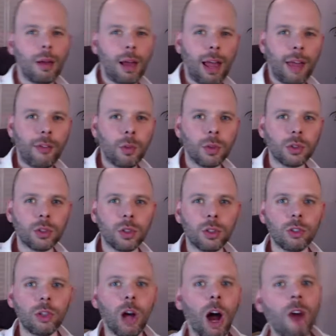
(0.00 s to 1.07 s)
everyone's
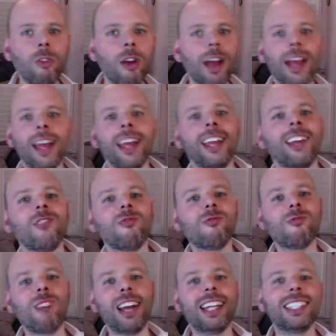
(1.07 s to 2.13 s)
gone, hooray,
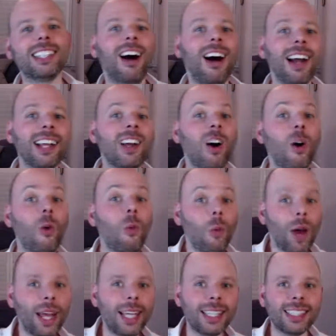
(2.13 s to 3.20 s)
great. I can't
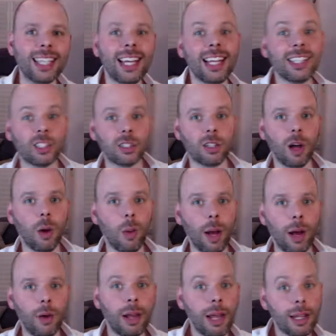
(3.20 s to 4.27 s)
wait to go
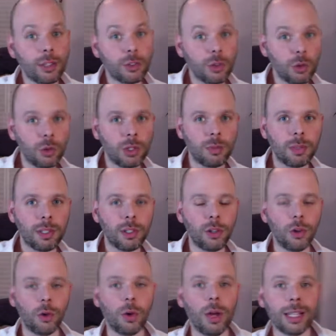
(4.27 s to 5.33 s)
out, do something
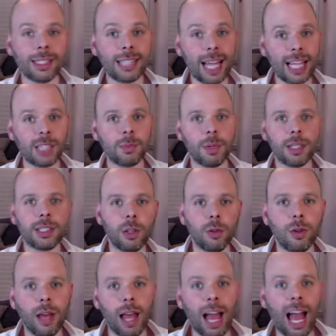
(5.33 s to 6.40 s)
new, test
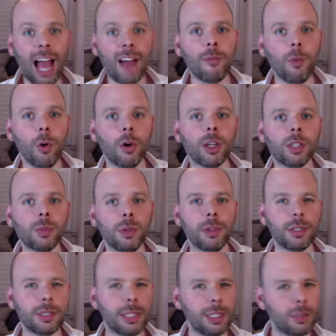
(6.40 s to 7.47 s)
myself, have more
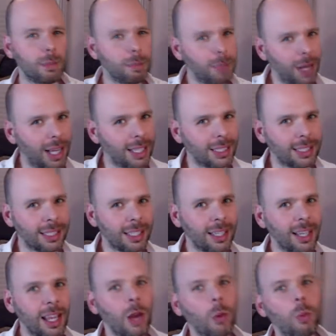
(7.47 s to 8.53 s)
experiences. But
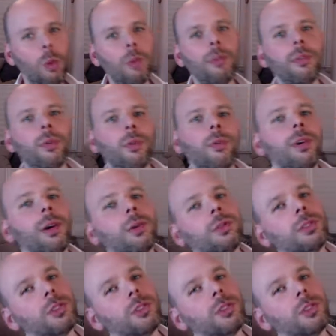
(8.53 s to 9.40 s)
what people fail